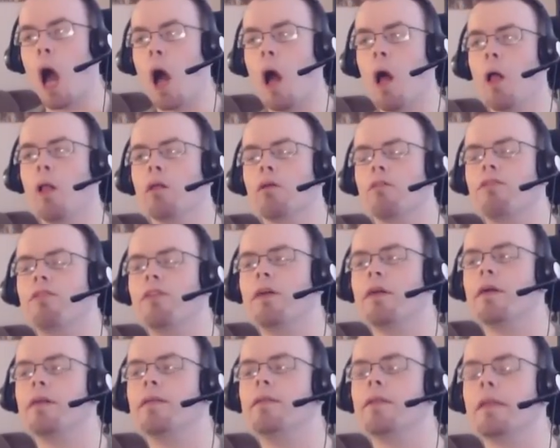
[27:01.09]
all of
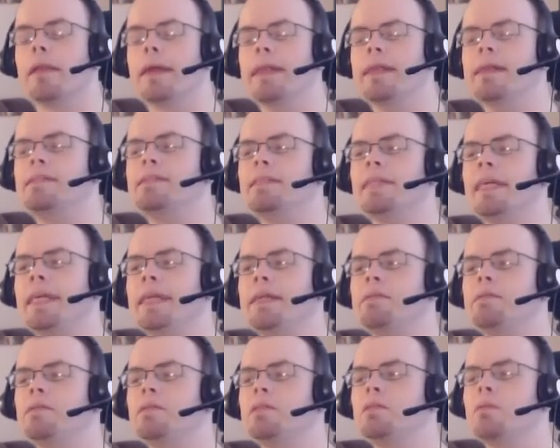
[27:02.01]
the deleted
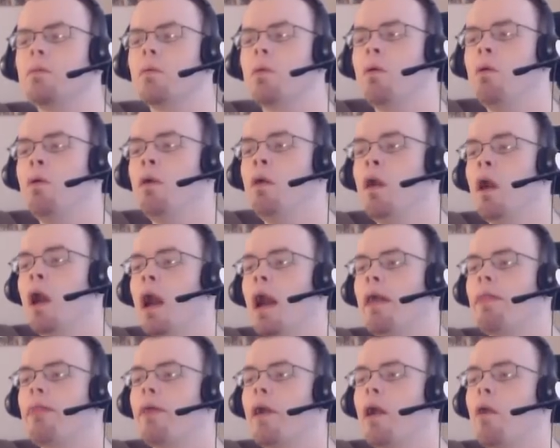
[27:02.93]
scenes,
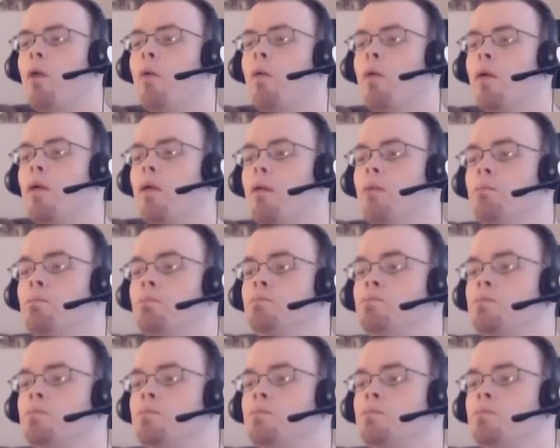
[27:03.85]
I thought, were